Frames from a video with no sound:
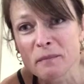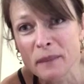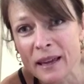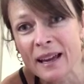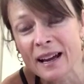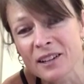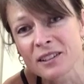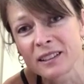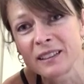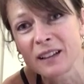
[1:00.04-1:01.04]
may
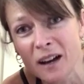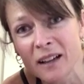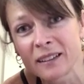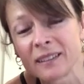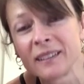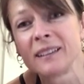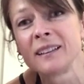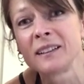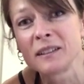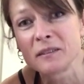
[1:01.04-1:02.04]
actually not
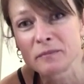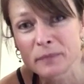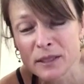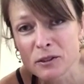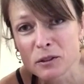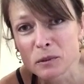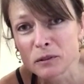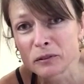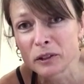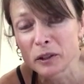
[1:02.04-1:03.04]
be suitable
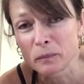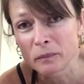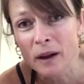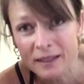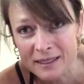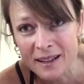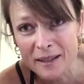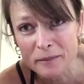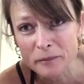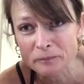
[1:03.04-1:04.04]
for your body
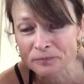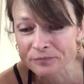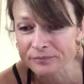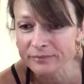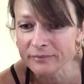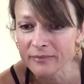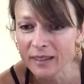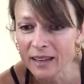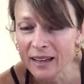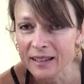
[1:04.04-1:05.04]
type.
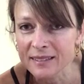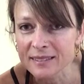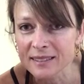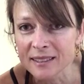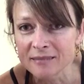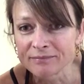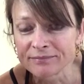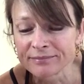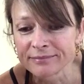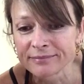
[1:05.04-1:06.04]
And
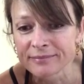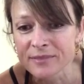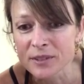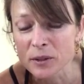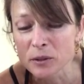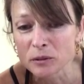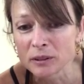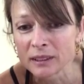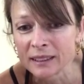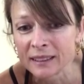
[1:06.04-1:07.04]
so
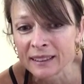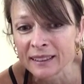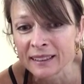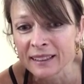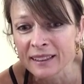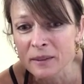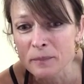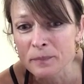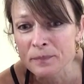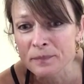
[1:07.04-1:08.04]

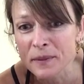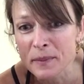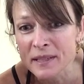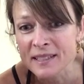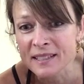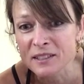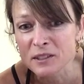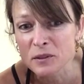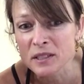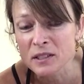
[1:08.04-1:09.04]
the best thing to
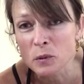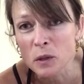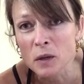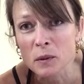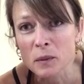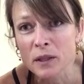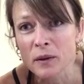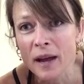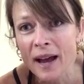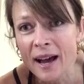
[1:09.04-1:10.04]
do is to work with what
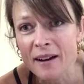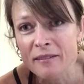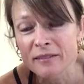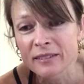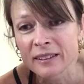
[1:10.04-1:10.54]
you have,